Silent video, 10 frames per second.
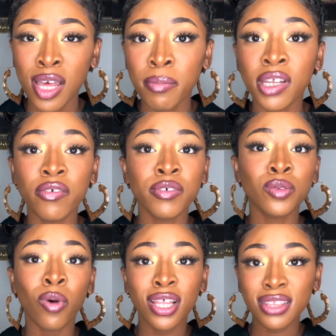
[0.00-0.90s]
But if it's
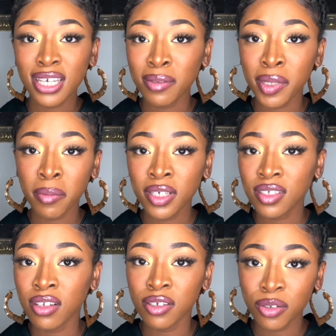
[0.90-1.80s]
one thing pick-me's
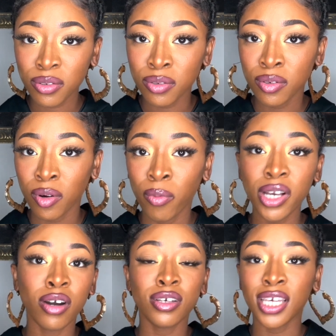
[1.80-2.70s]
going to do, we're
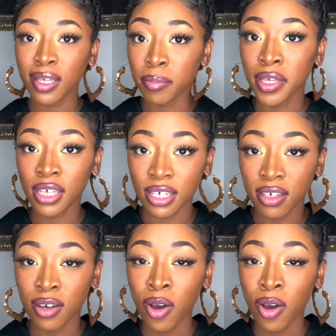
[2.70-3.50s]
going to get picked.